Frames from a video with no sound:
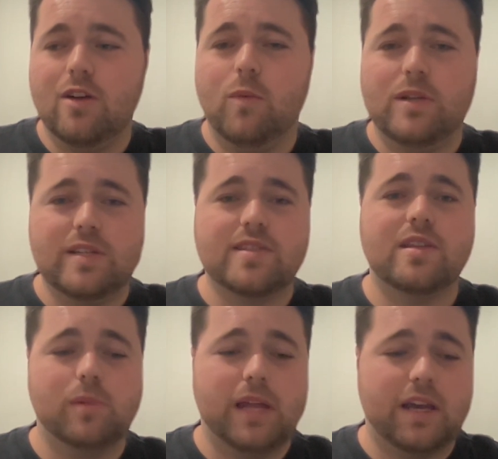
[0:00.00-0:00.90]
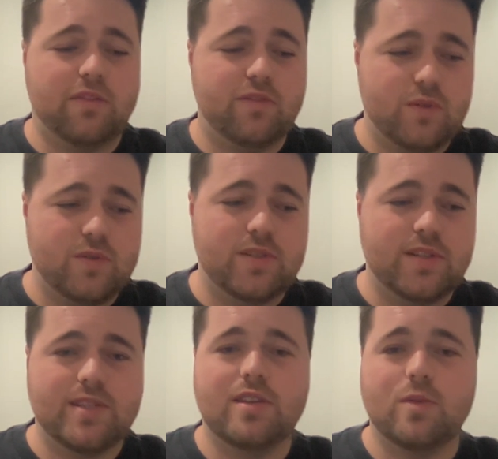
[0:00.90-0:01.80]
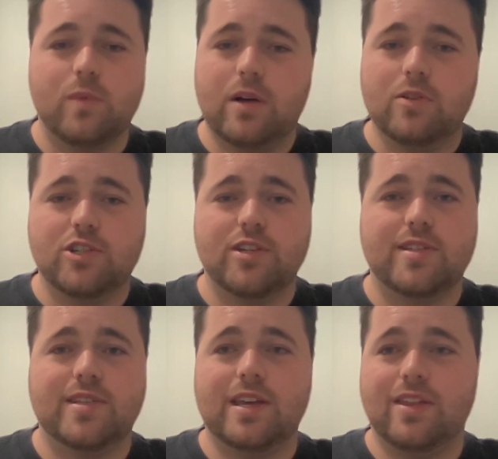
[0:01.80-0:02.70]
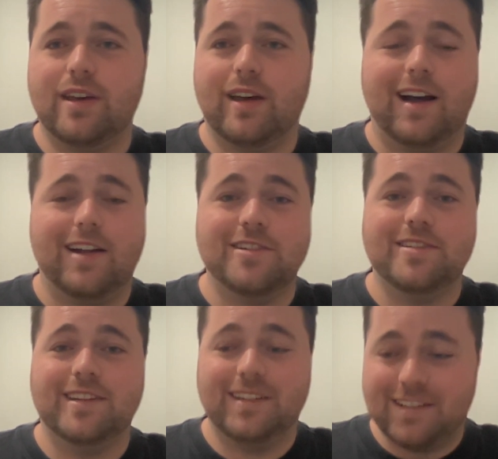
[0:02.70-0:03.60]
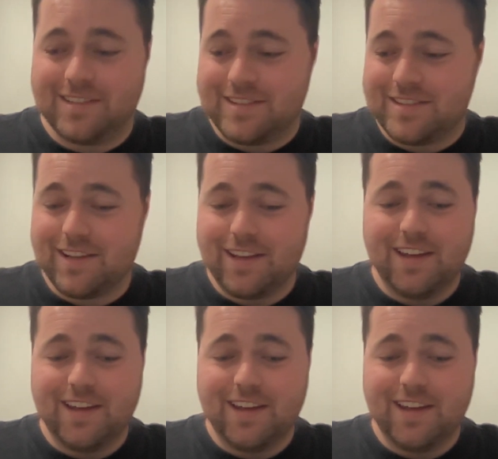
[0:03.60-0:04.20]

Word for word: when you see the Black Ferns, you see the Welsh, you see the Argentinians,